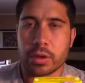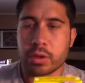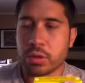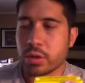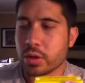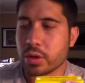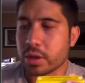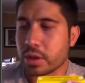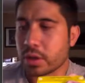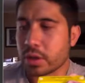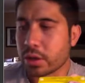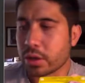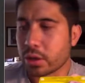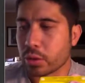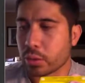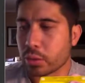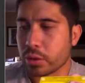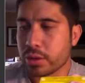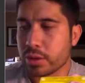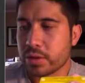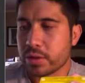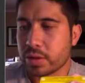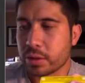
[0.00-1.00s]
you can hit the
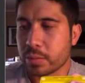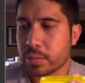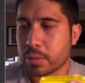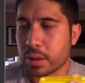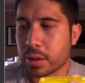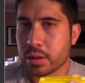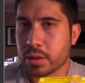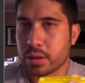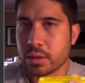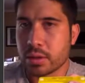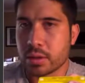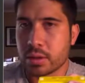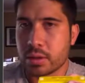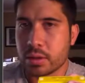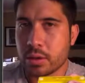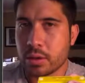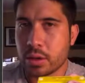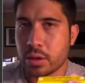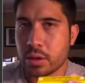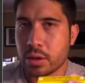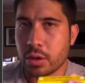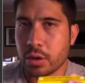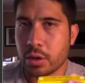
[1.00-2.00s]
reset button
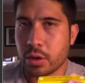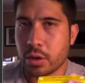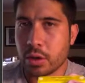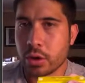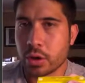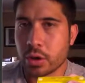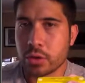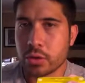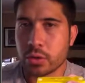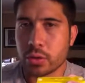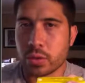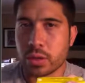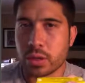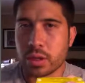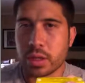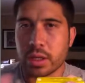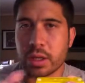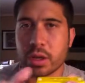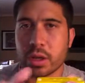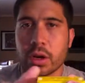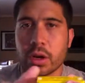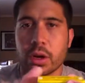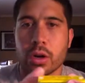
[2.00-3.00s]
to
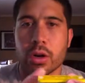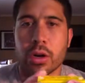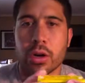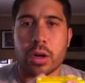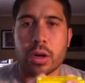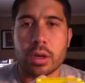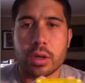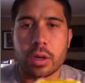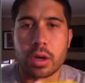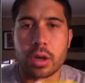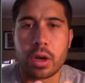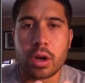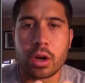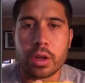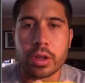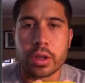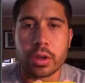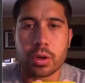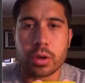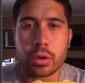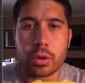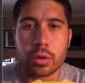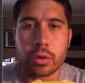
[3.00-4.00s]
clear uh, all
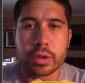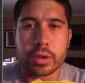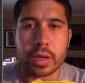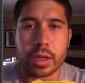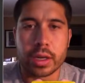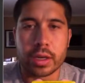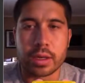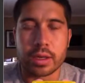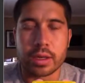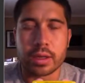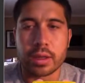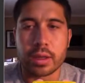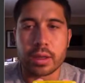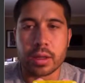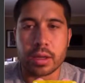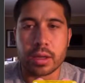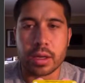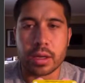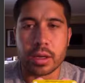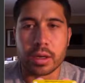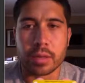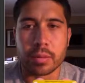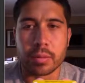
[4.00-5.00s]
the old data
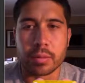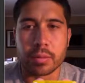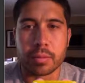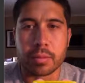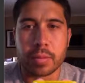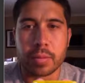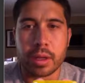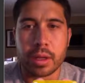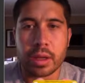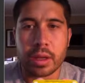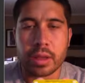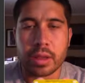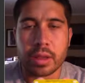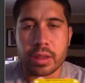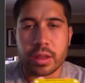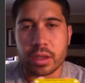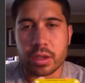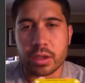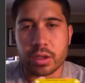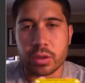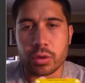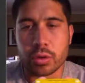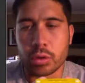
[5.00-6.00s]
um,
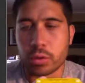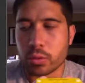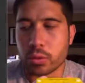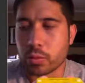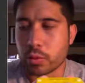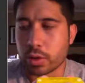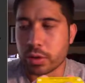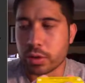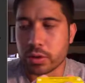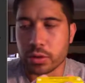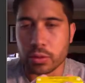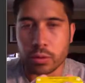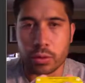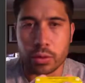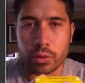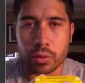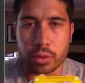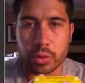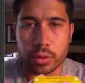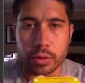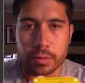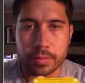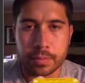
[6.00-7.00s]
that you don't want to
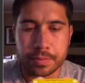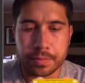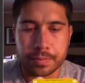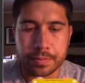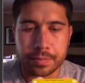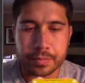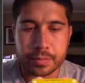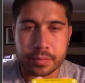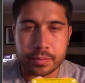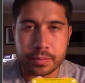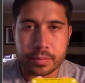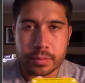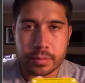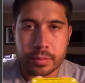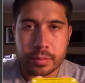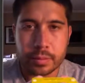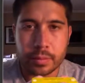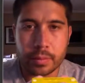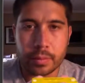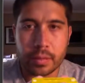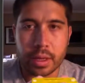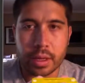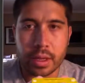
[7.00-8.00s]
record.
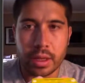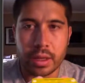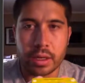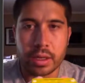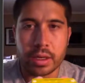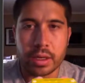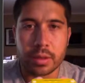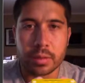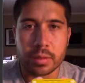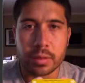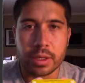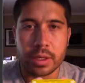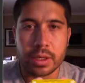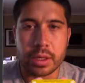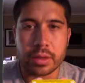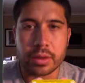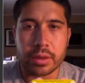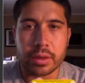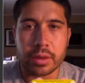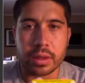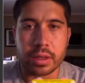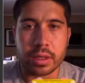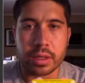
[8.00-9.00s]
And then in a minute,
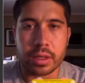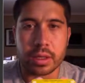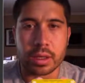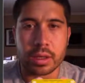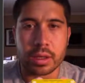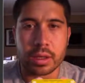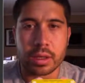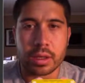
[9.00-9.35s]
the